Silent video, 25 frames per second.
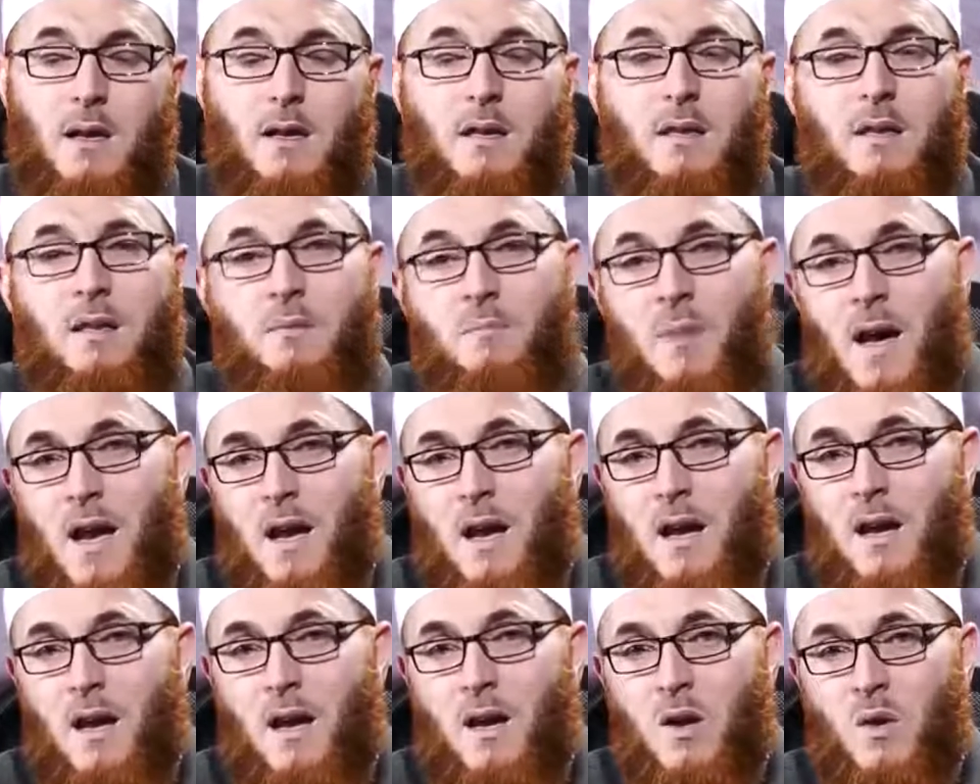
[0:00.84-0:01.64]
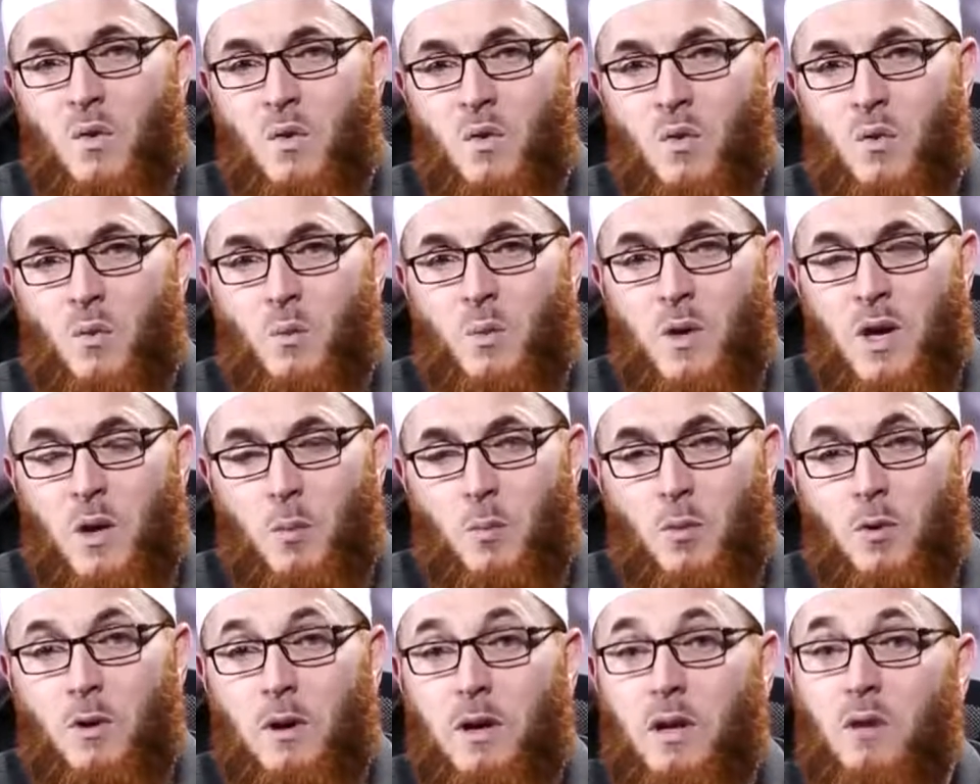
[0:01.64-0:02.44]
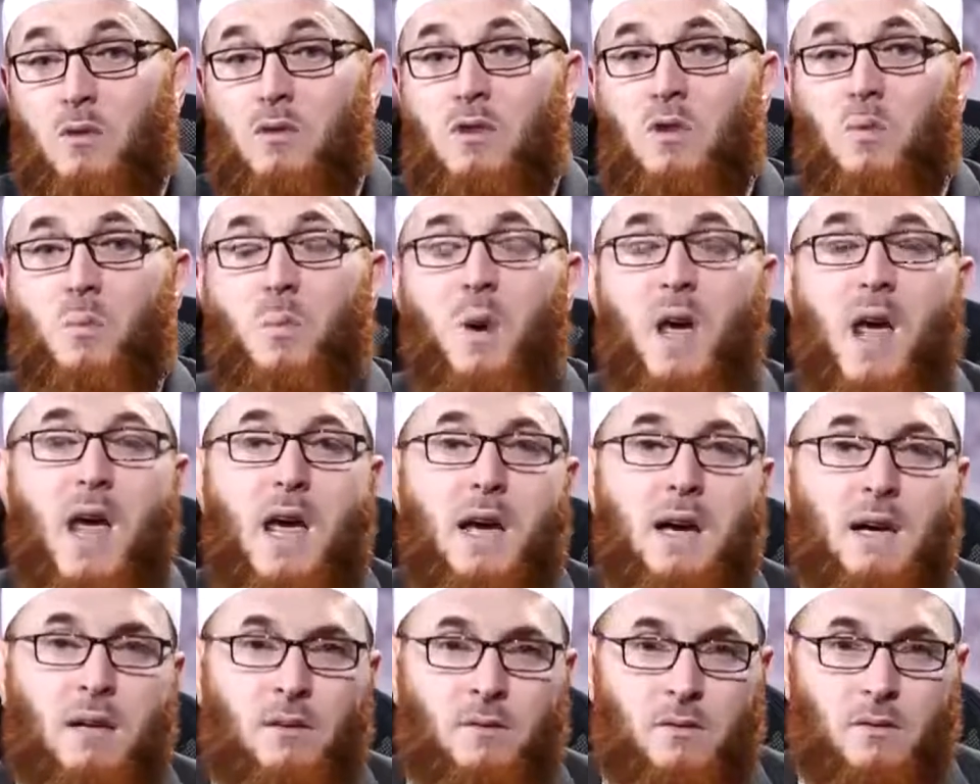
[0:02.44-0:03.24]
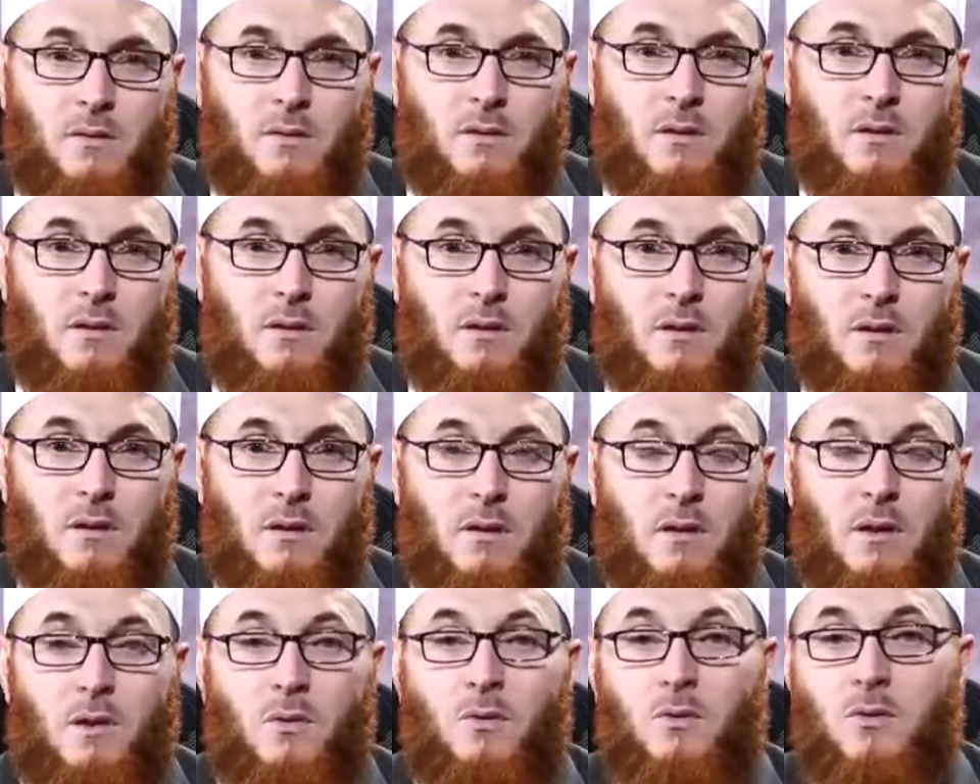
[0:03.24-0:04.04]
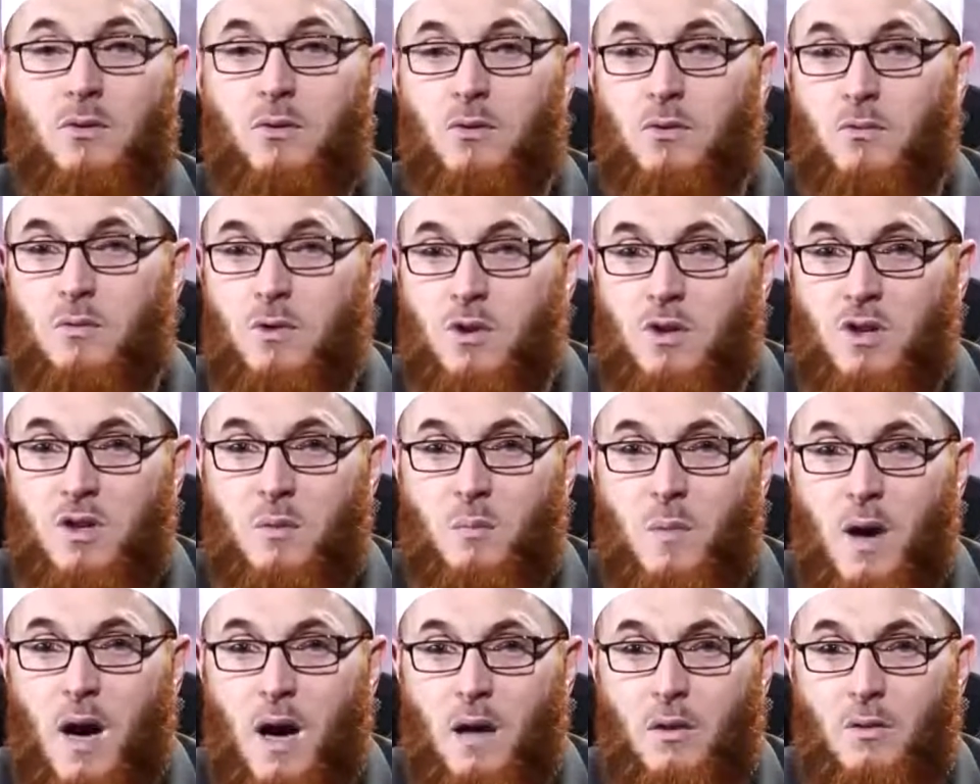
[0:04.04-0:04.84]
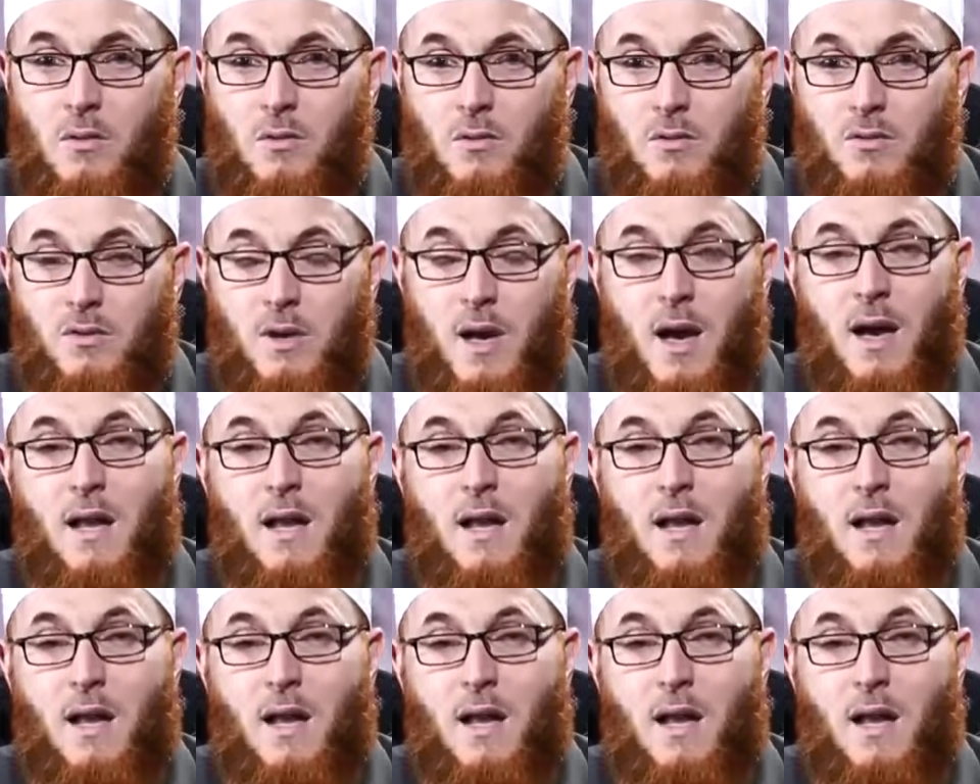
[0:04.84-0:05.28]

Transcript: The Meccan people, they were pagans. They used to worship idols.